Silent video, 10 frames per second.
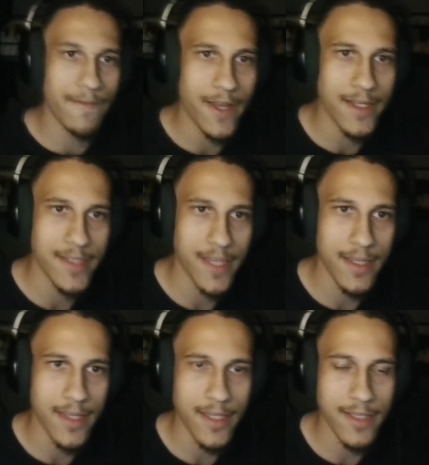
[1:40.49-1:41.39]
If I
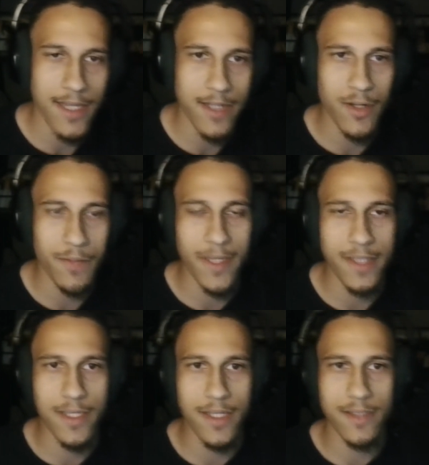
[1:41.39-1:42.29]
say things that don't
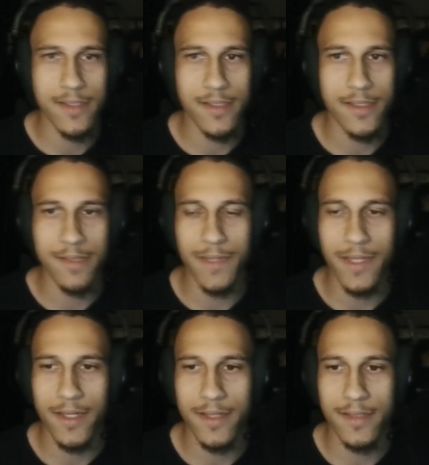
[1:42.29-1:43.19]
make sense, it's
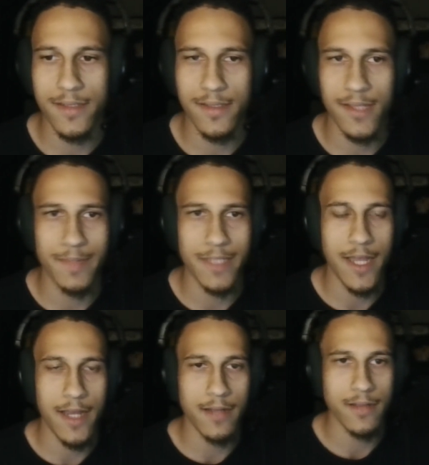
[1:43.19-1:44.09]
because
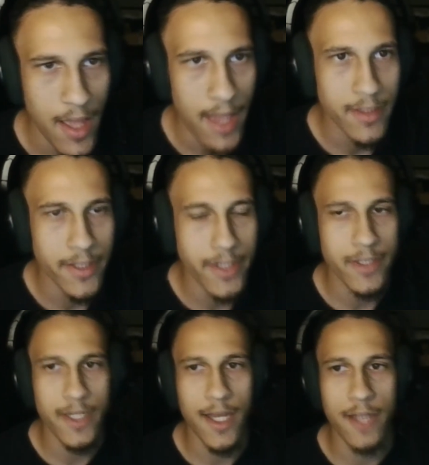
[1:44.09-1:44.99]
tired. I, I
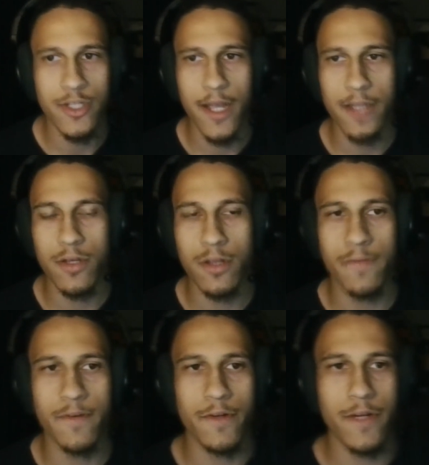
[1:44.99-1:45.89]
literally got dragged all
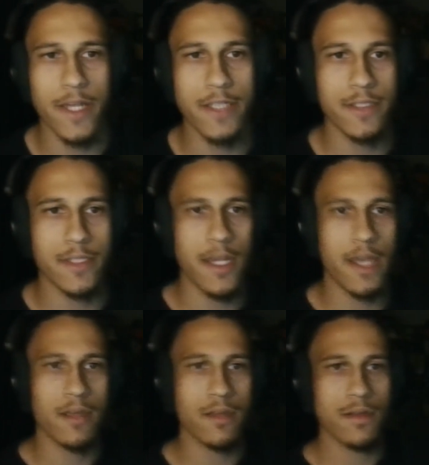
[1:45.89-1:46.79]
over creation today.